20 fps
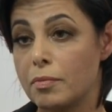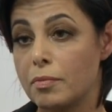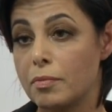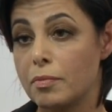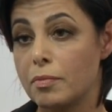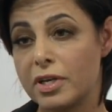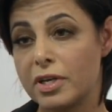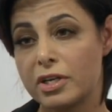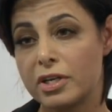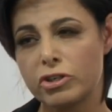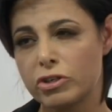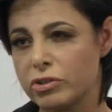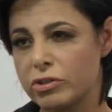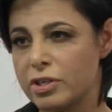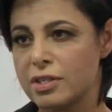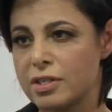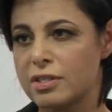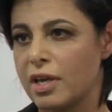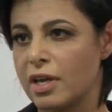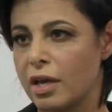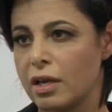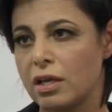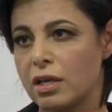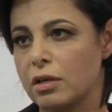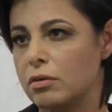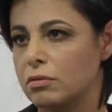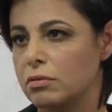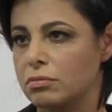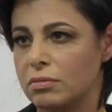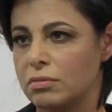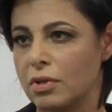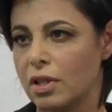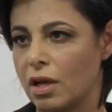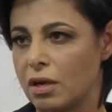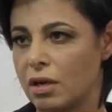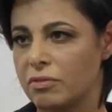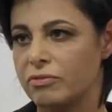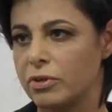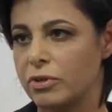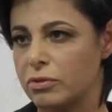But it sure does get you a lot
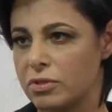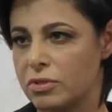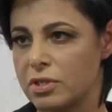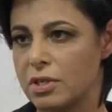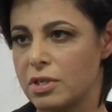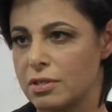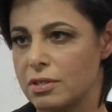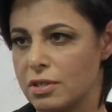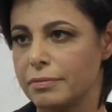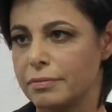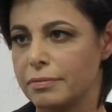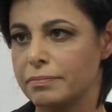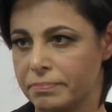of votes, doesn't it?